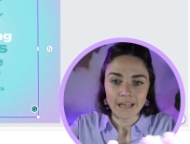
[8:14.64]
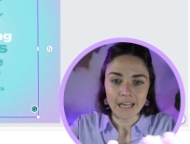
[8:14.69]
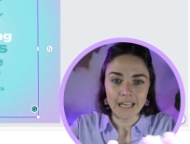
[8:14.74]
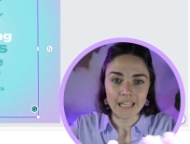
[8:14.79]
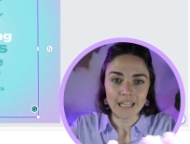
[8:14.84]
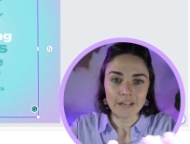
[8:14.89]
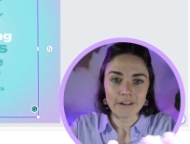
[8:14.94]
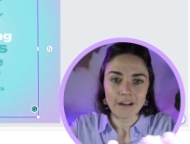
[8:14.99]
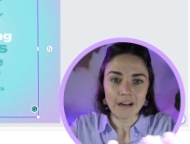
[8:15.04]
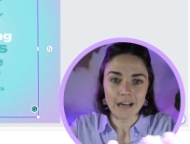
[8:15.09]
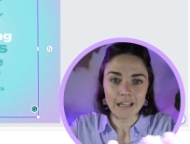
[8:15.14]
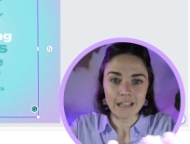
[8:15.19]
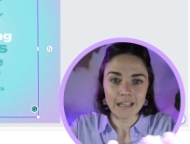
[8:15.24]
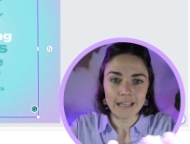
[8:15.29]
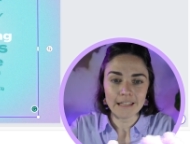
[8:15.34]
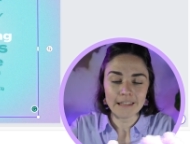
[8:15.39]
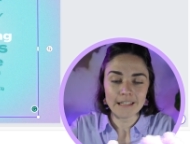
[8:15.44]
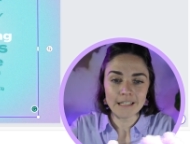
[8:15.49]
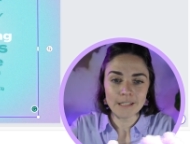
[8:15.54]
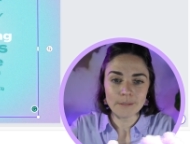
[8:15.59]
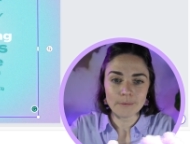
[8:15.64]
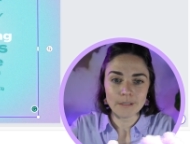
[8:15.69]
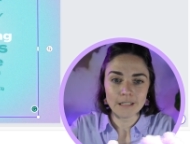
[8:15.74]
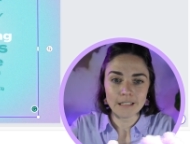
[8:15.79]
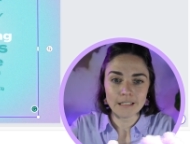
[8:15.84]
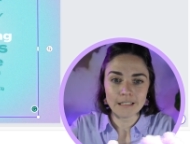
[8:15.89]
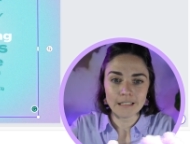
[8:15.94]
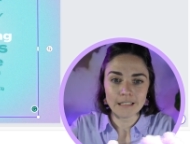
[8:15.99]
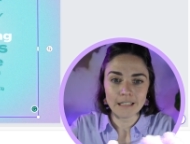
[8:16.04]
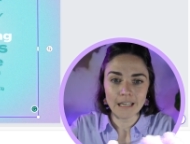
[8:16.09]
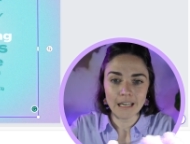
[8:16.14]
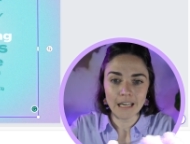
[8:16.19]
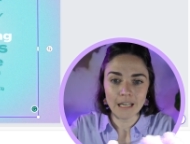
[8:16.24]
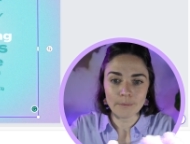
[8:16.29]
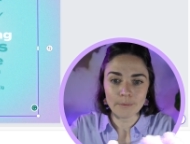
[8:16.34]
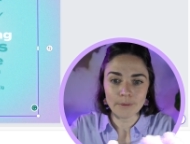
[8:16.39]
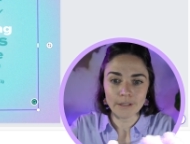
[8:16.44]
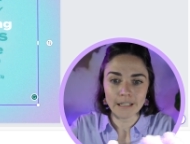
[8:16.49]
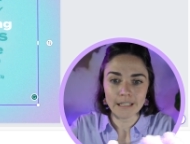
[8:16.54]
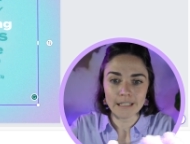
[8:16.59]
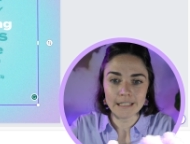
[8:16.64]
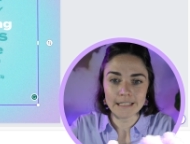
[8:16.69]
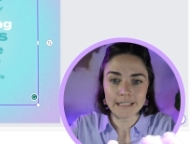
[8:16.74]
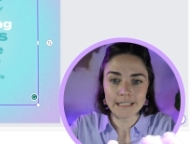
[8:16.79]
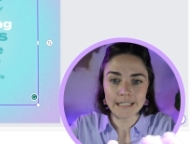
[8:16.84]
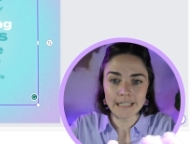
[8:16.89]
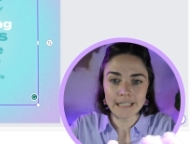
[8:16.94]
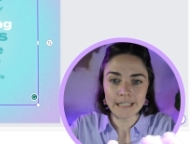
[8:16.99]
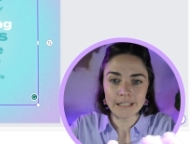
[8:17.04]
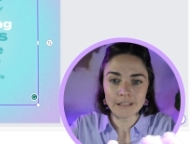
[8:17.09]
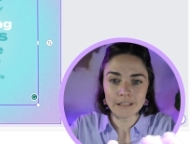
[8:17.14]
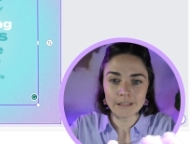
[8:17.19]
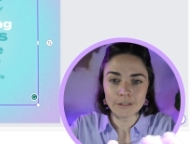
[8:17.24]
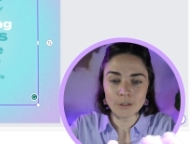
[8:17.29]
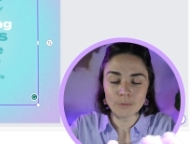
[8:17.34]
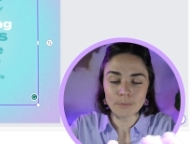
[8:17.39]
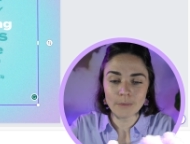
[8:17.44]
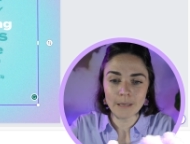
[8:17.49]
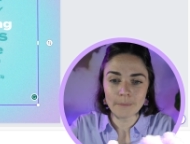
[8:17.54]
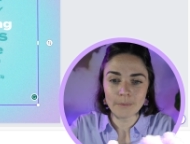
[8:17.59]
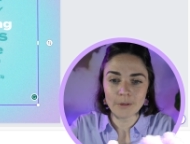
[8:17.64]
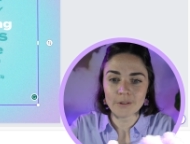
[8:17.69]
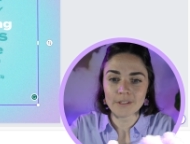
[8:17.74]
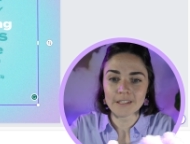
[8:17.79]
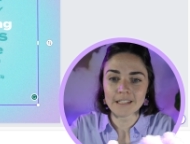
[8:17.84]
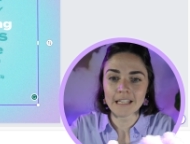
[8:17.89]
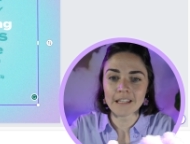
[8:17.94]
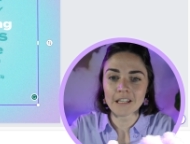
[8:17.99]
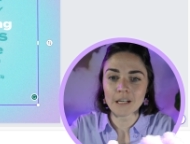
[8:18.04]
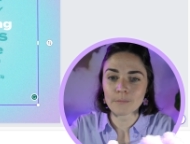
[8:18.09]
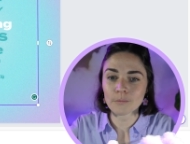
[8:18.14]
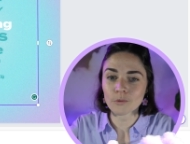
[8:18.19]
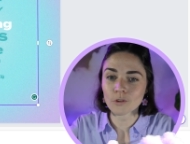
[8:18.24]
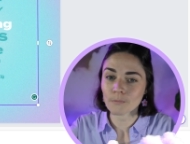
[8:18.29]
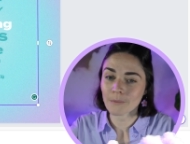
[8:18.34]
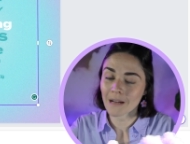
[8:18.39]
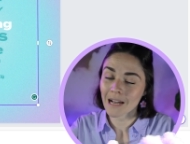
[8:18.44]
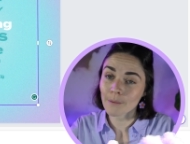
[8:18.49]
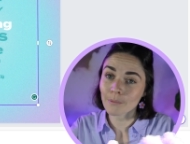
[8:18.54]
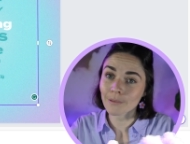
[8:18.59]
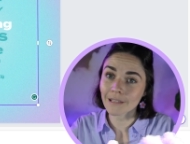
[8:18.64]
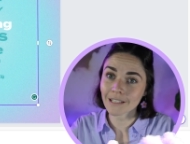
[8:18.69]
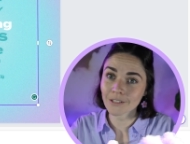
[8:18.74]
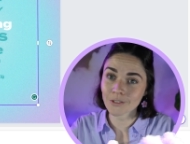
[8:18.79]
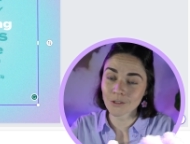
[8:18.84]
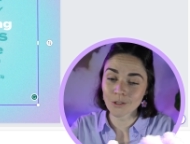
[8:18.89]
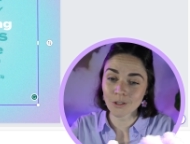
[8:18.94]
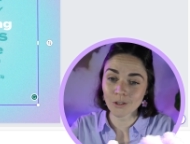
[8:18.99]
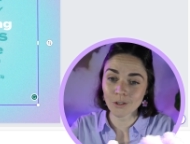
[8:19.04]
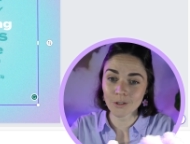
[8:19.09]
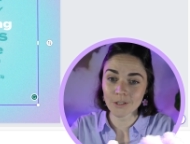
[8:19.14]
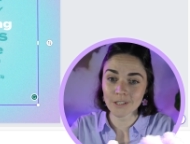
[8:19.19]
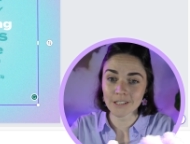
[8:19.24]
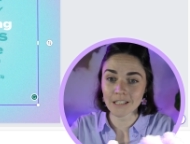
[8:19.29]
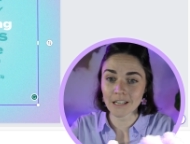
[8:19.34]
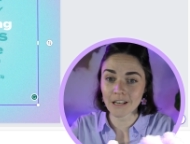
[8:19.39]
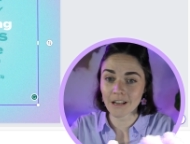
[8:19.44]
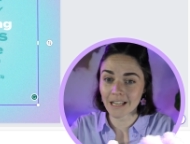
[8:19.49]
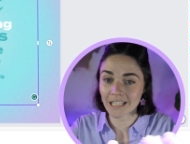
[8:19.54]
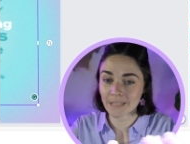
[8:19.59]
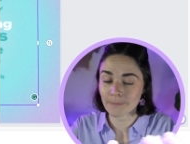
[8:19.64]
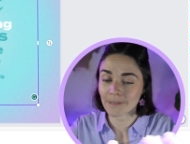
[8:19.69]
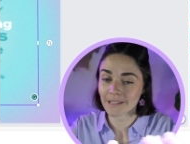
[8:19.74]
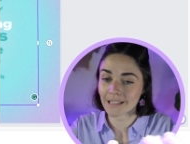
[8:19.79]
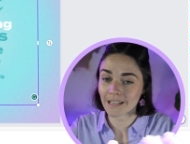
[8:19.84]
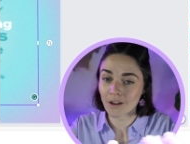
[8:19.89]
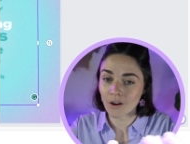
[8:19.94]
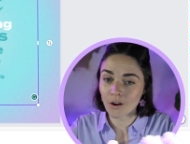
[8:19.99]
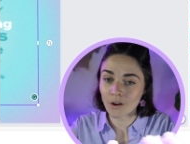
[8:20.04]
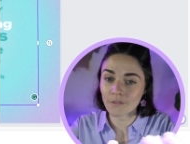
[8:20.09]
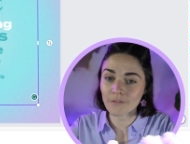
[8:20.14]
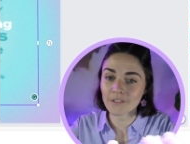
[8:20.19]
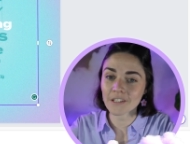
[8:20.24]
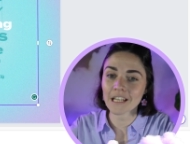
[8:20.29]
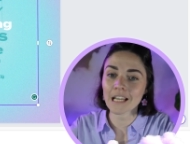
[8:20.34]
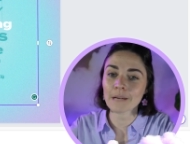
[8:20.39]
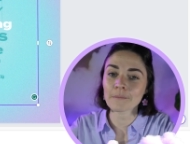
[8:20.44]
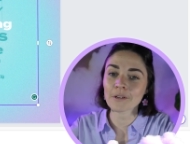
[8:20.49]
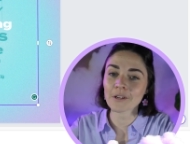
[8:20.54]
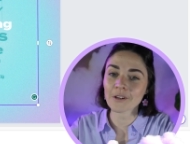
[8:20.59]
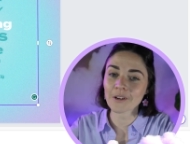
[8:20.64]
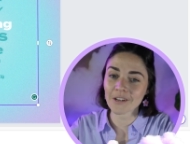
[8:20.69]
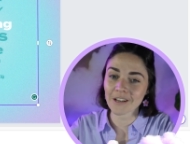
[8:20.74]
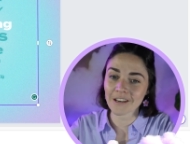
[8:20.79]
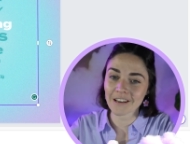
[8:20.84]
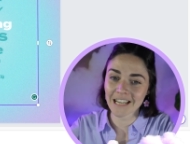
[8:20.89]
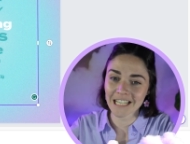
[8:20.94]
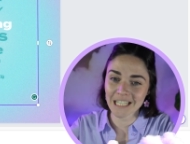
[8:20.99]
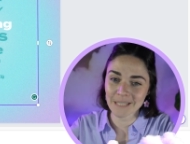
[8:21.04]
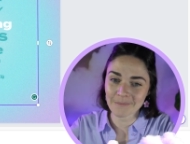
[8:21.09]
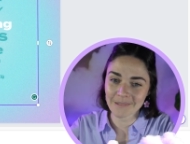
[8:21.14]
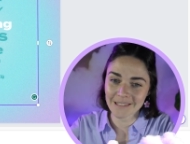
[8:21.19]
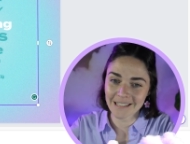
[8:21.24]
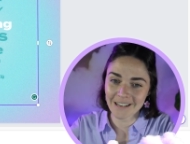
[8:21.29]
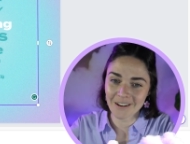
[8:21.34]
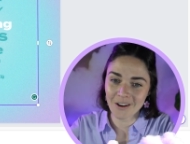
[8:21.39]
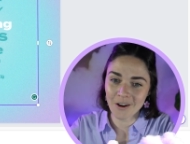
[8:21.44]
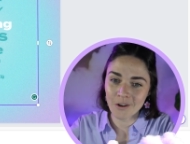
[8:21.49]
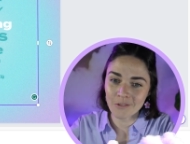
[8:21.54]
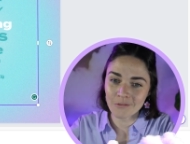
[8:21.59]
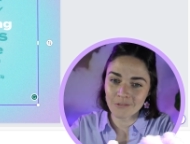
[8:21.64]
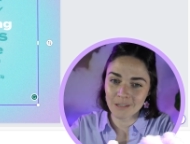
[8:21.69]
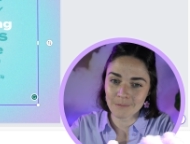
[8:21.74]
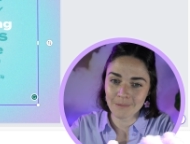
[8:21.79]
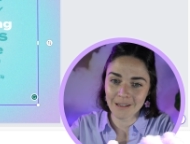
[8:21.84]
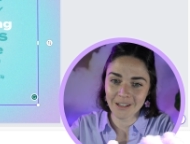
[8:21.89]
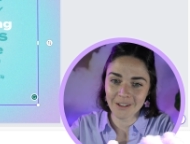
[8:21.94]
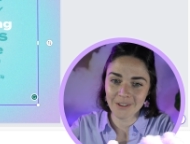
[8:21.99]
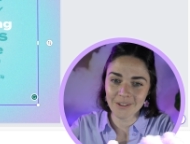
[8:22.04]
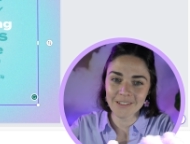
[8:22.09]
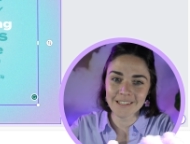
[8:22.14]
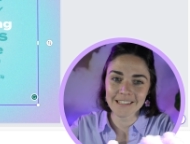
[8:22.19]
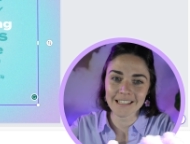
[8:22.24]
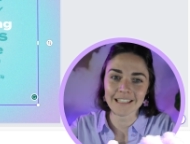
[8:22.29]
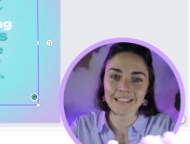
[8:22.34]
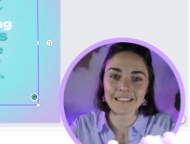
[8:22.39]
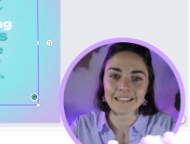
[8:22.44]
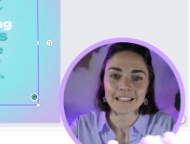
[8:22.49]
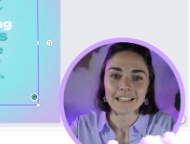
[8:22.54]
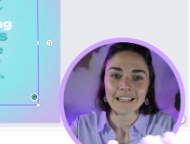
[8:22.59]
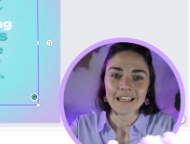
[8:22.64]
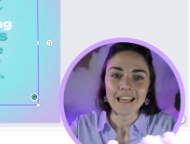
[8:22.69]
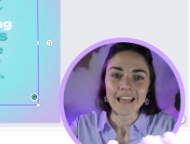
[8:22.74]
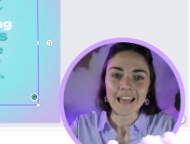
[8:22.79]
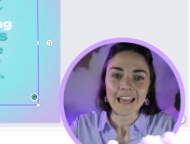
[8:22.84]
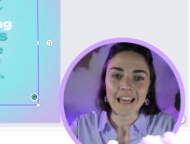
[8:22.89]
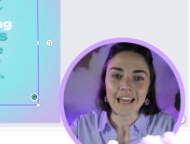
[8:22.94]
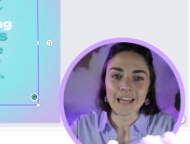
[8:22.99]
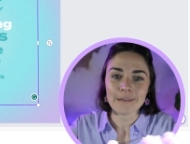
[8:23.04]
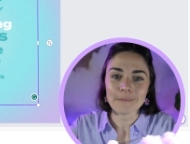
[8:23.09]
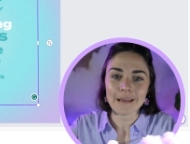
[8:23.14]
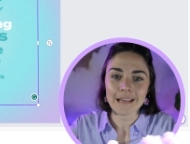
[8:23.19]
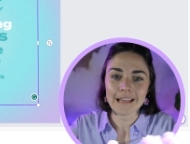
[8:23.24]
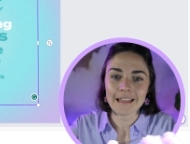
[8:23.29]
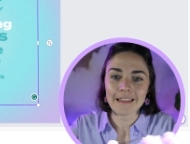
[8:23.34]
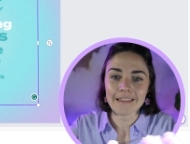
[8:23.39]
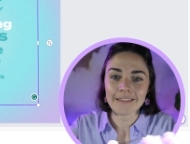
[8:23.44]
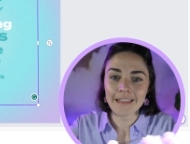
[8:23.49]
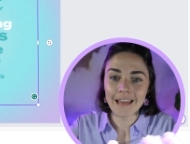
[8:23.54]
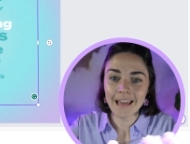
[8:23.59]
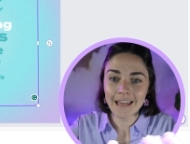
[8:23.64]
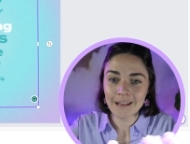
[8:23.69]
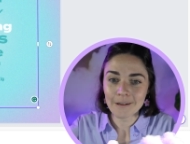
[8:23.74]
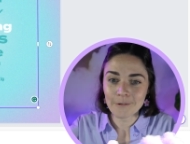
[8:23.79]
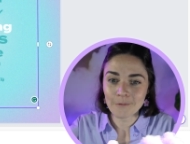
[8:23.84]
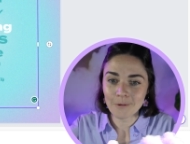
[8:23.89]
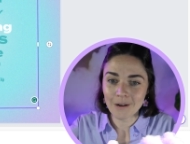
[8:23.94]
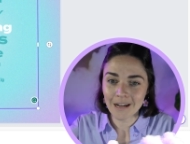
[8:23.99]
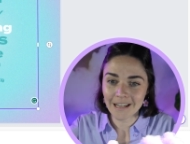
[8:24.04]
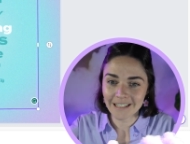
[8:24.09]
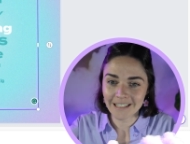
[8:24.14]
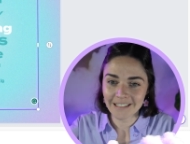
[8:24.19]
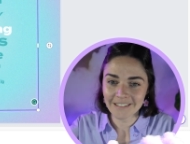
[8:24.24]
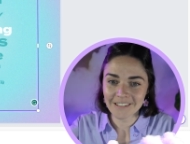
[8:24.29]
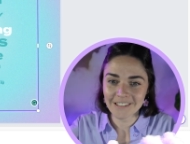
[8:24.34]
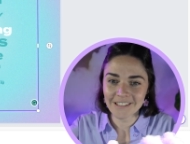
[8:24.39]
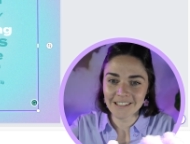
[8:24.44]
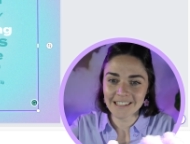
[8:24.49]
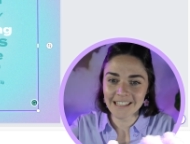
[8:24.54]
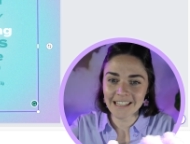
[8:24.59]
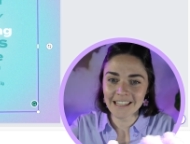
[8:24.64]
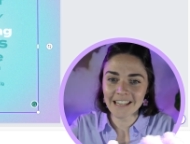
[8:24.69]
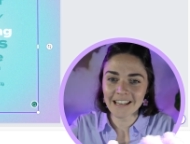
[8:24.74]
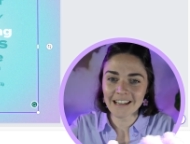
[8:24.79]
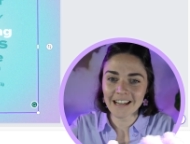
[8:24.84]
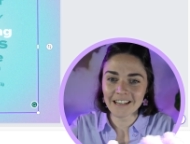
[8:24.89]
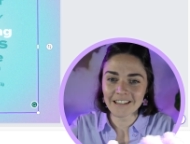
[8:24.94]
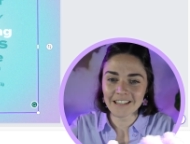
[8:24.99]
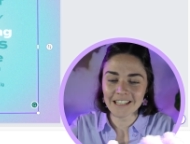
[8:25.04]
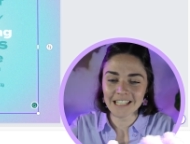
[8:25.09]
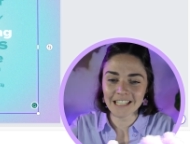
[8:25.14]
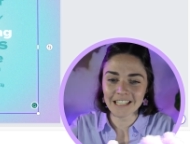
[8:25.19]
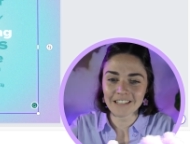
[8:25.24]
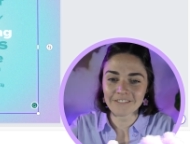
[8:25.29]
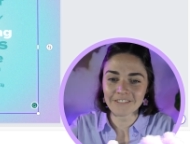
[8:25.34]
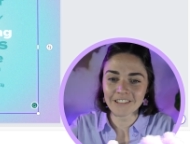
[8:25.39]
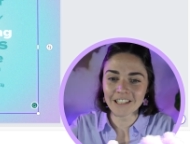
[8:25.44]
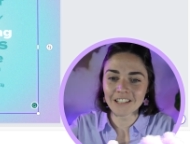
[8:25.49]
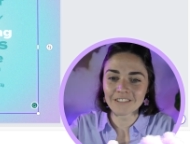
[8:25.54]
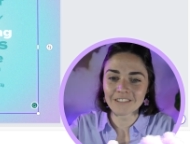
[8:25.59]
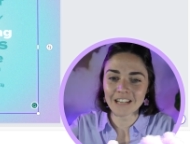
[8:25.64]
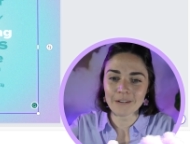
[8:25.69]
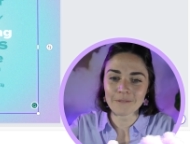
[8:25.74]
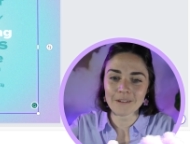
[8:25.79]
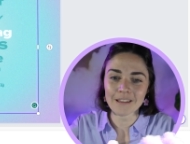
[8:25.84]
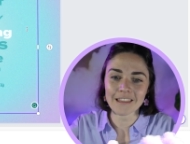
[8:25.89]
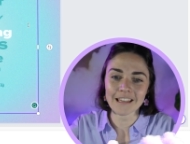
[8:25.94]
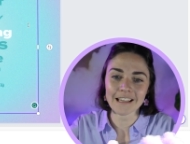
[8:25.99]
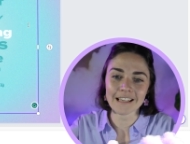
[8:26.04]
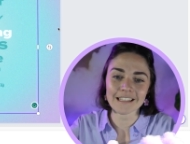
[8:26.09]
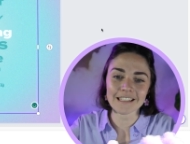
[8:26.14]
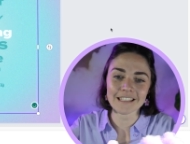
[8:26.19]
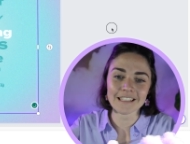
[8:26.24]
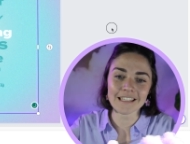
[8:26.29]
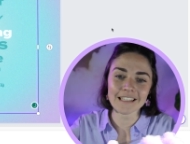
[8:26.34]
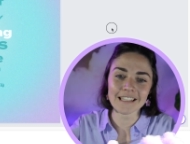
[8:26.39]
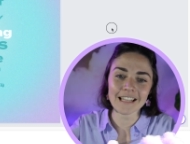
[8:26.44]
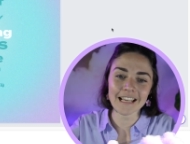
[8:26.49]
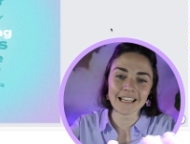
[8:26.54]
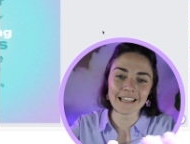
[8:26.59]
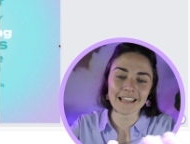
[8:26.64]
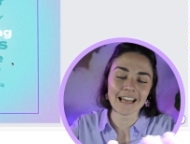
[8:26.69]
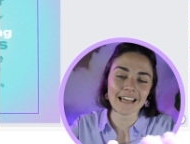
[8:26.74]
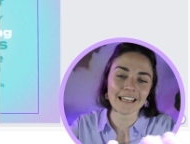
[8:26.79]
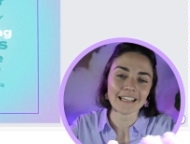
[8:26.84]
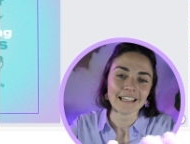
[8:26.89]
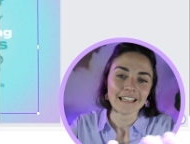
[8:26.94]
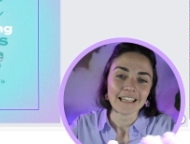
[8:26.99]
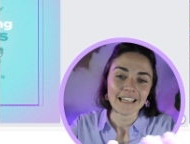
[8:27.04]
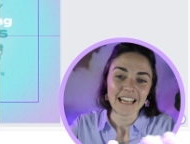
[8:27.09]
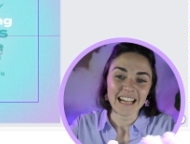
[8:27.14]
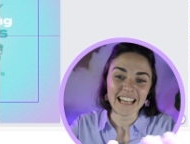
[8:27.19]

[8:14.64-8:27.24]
and then highlight this one and bring it down a little bit. But you'll see that it brought public too close to 90% of. So now I'm going to go to 90% of with my cursor and make that wider. So you see that you kind of just can fiddle around with things just like that.